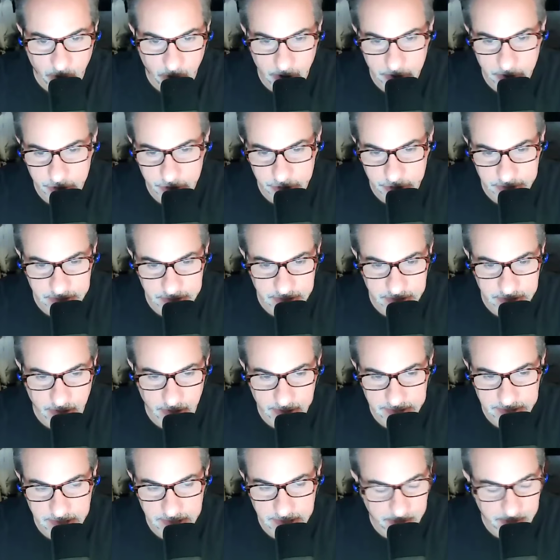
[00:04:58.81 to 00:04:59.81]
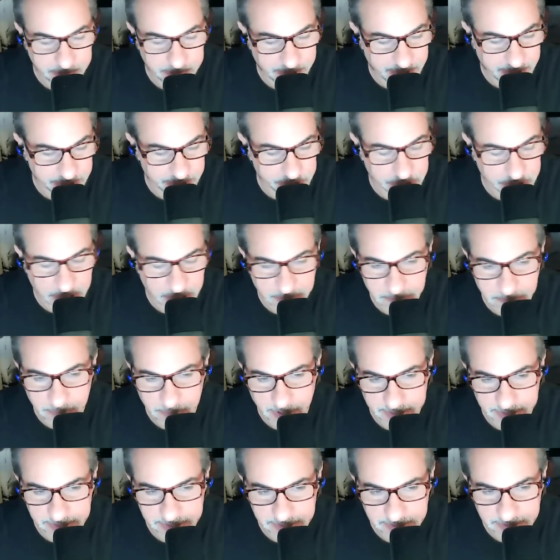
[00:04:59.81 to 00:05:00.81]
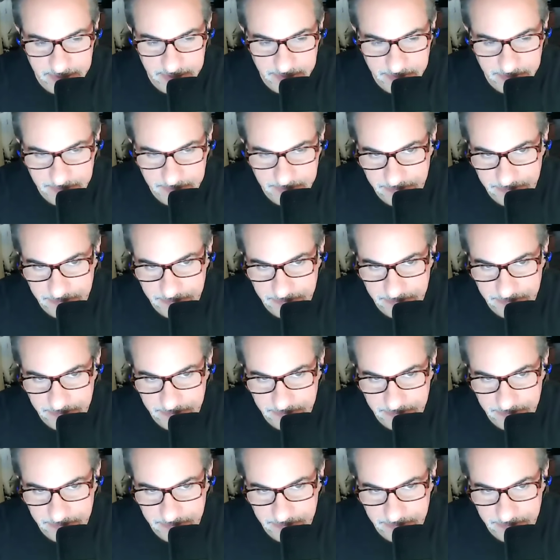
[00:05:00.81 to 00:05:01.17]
Argent songs. I imagine they must.